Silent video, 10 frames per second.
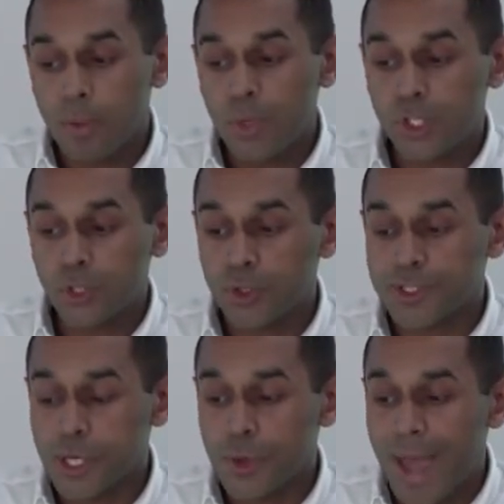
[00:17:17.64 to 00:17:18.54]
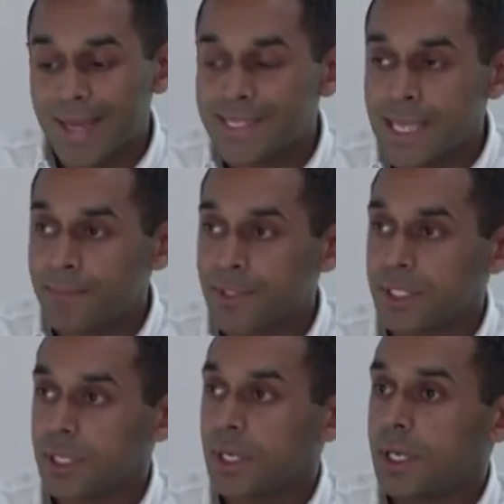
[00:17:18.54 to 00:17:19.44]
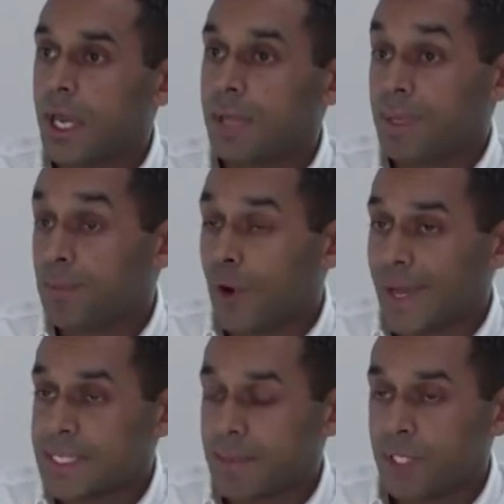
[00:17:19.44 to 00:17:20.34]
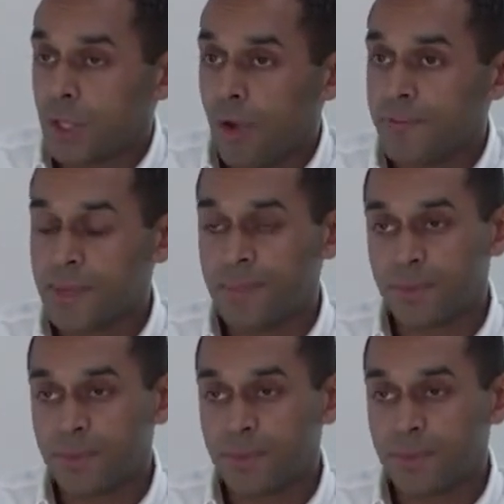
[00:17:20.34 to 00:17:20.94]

We should also accept and be more accepting of some